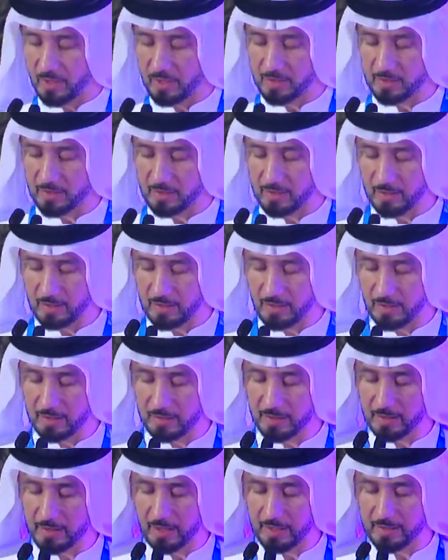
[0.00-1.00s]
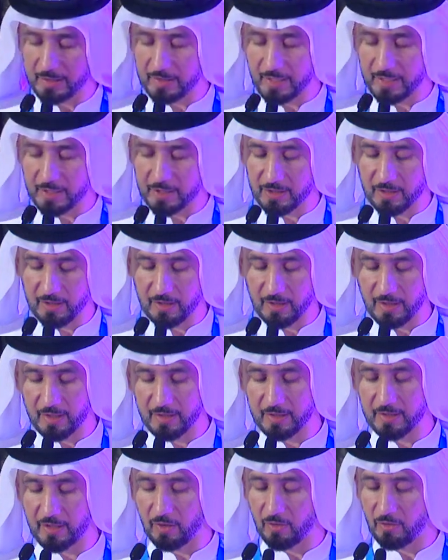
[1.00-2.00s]
us that digitization
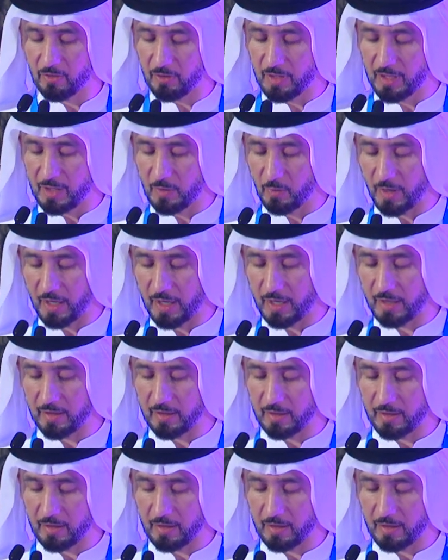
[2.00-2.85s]
is the only way